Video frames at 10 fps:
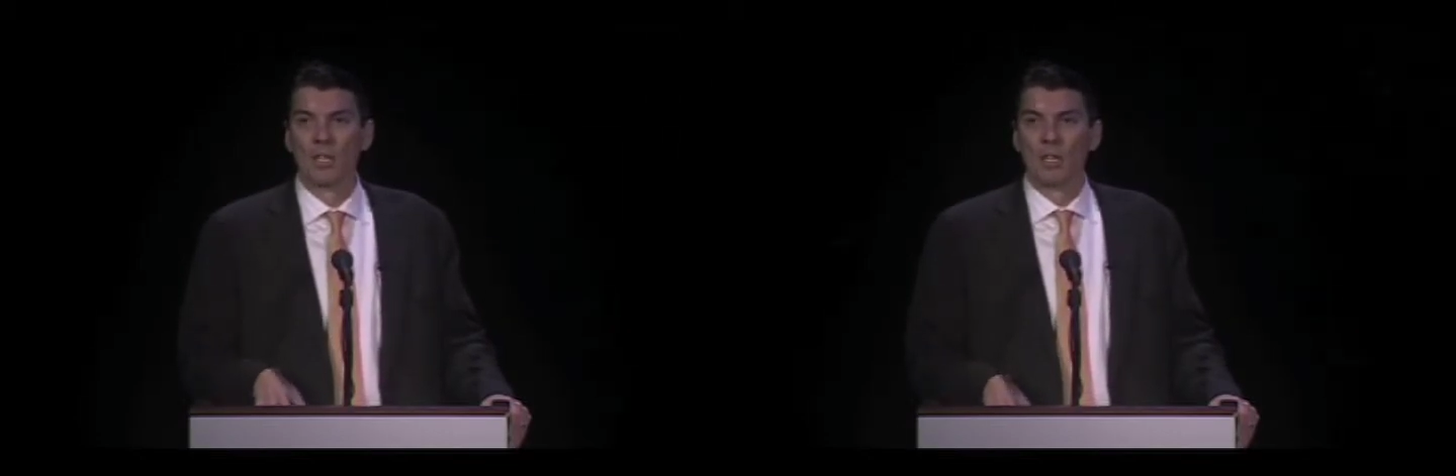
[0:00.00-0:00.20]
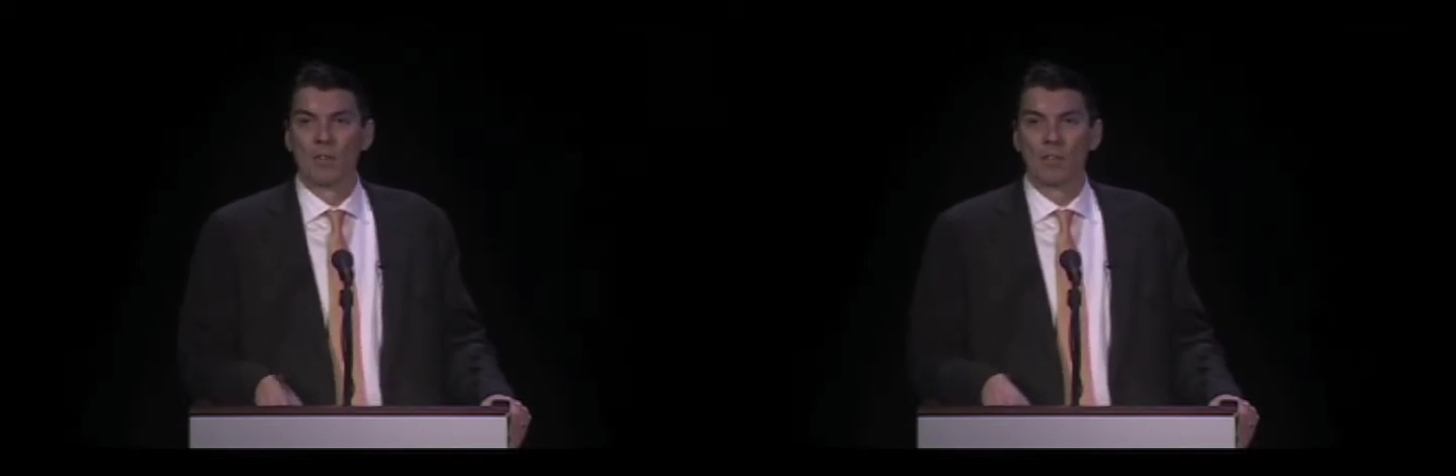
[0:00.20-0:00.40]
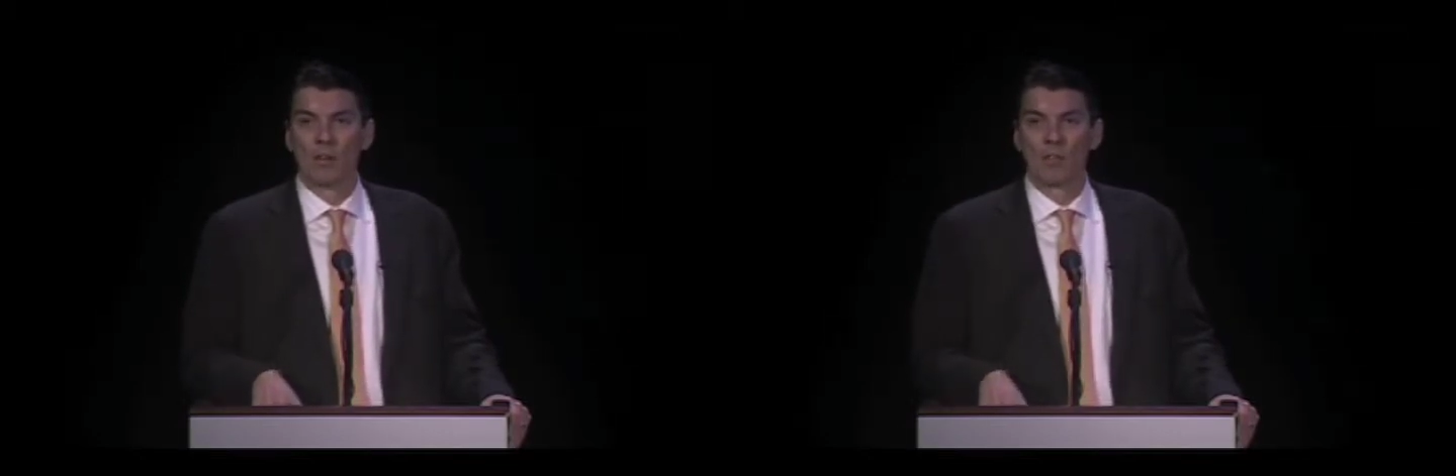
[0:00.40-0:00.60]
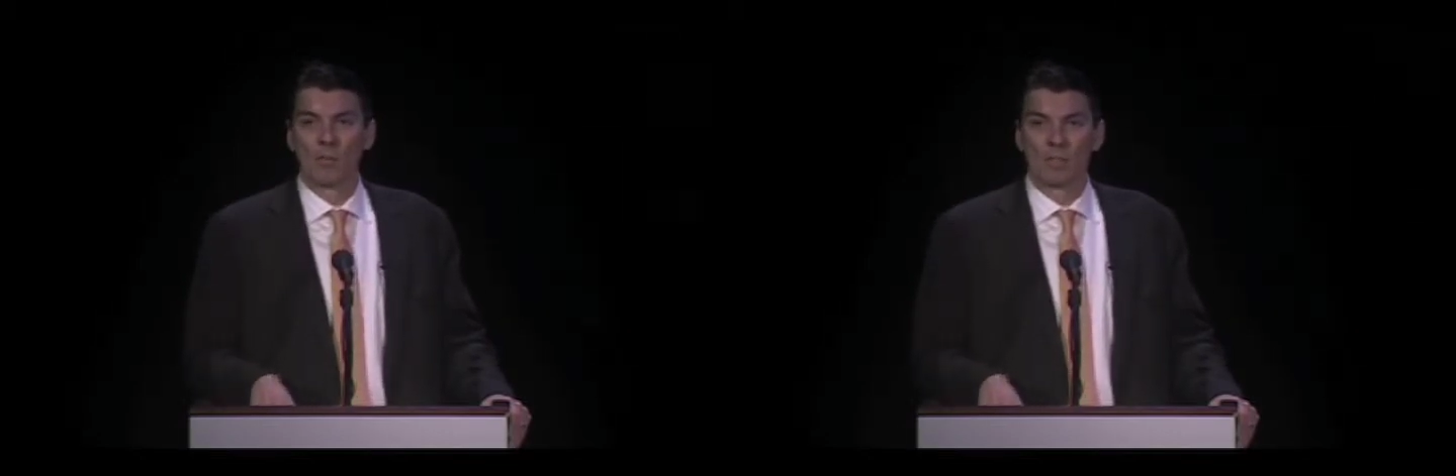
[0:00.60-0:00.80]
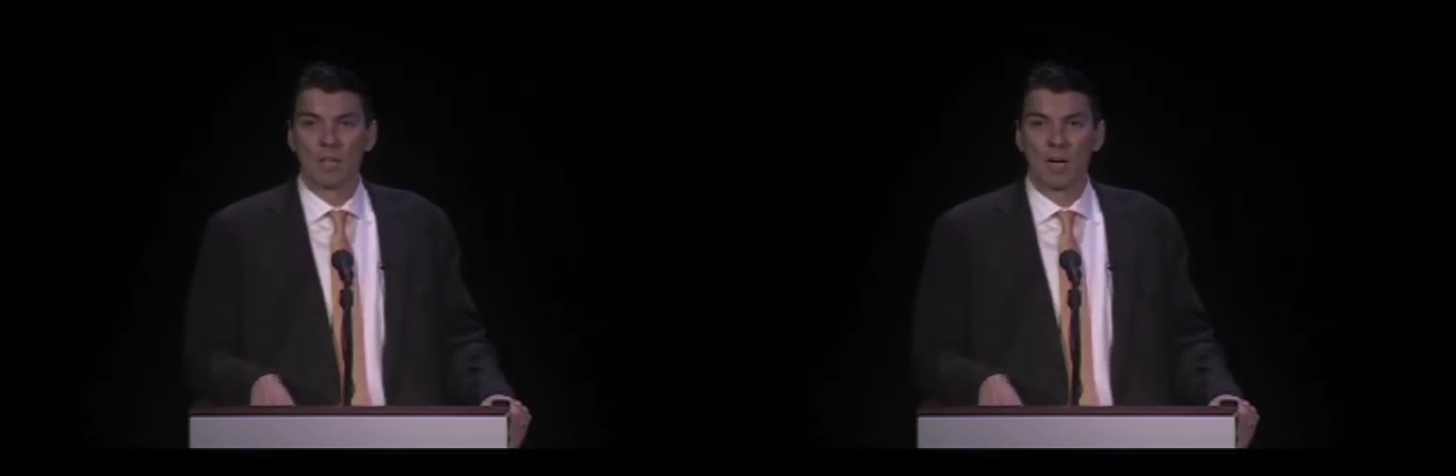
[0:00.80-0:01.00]
you know, from
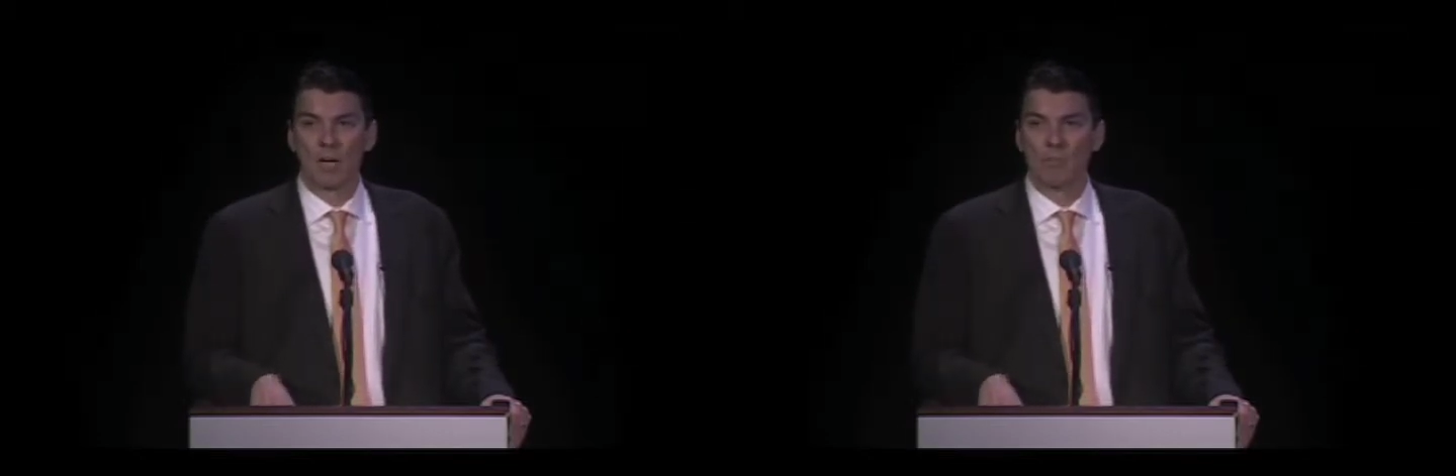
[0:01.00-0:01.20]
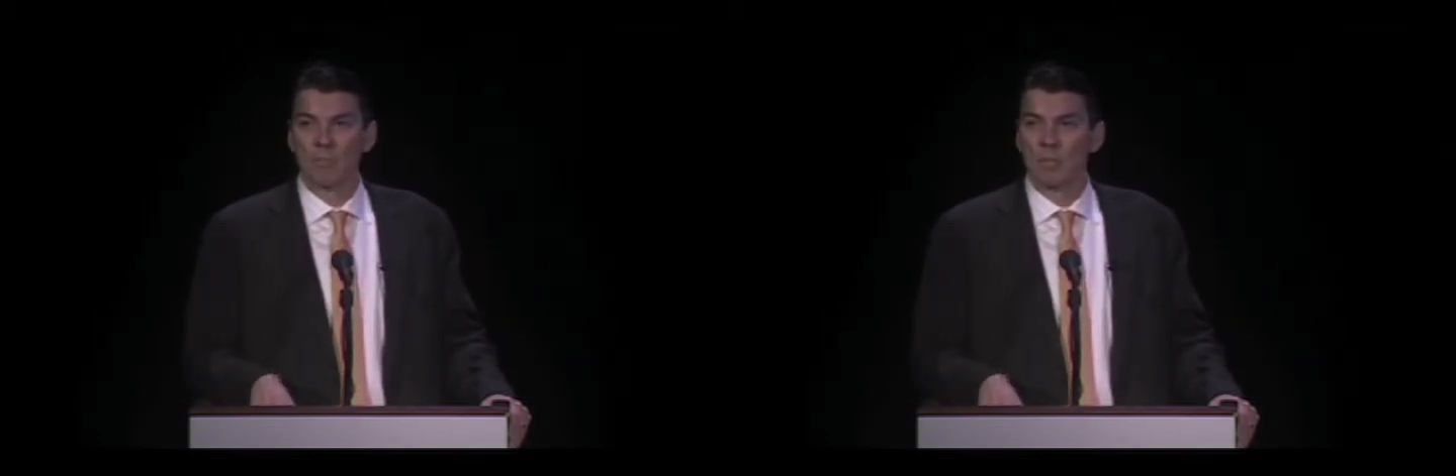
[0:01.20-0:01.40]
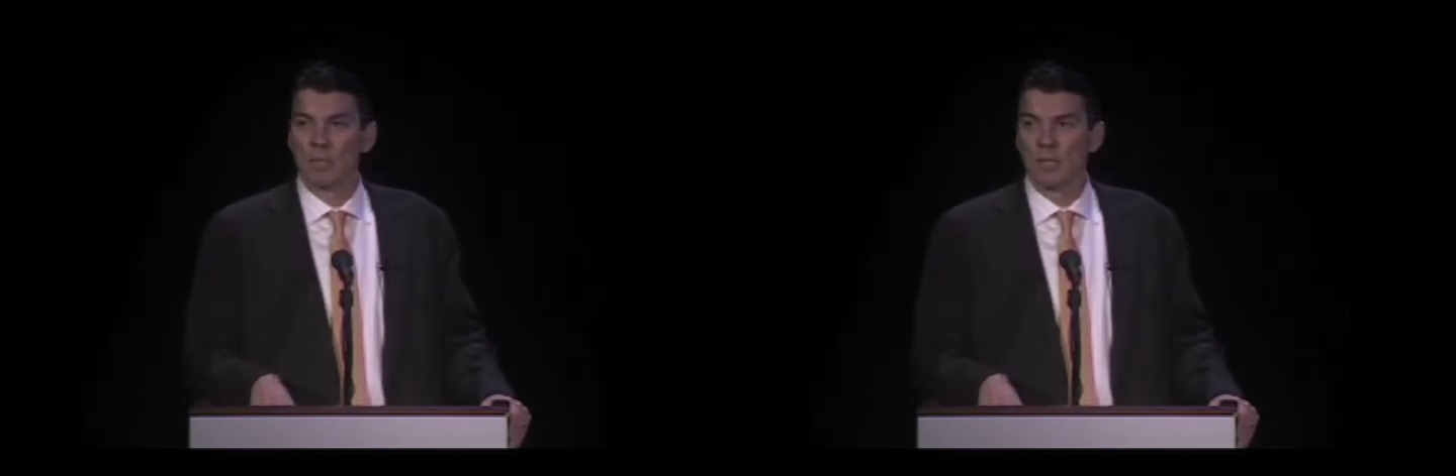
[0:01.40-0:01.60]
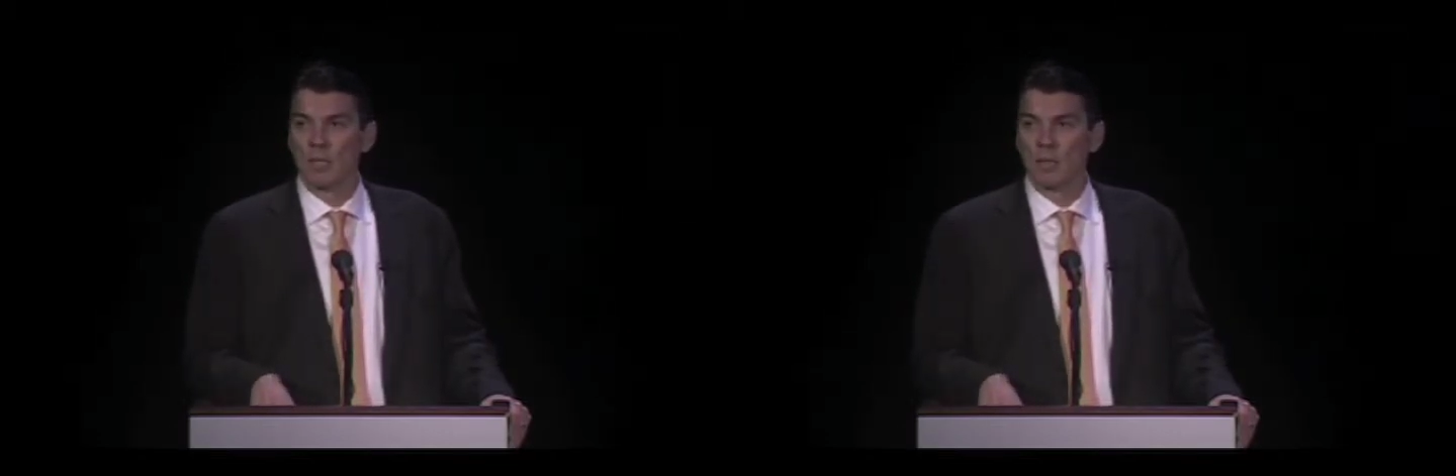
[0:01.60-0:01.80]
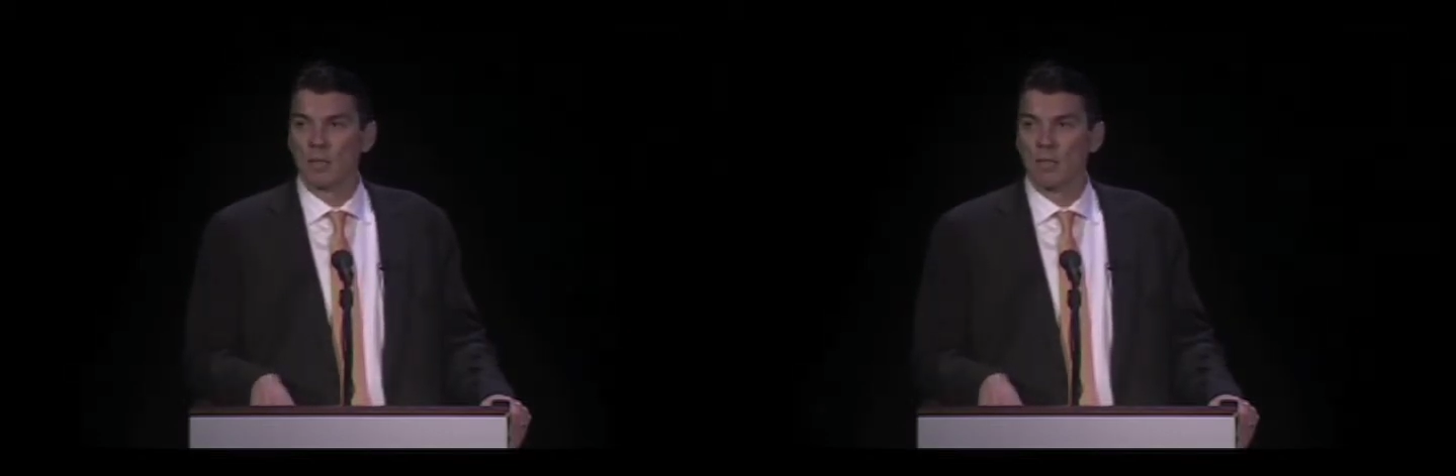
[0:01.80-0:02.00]
the time a